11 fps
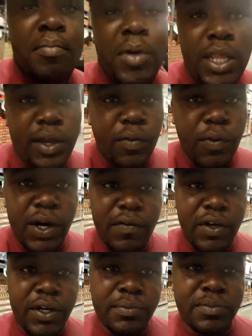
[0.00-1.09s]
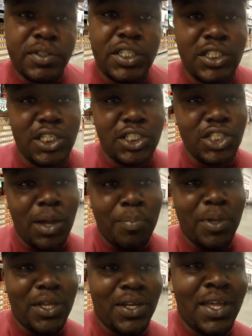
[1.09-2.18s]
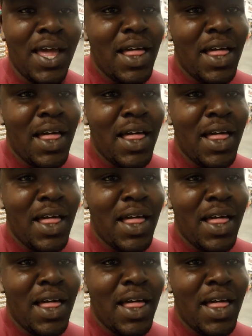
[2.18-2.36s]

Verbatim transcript: but like whatever just shopping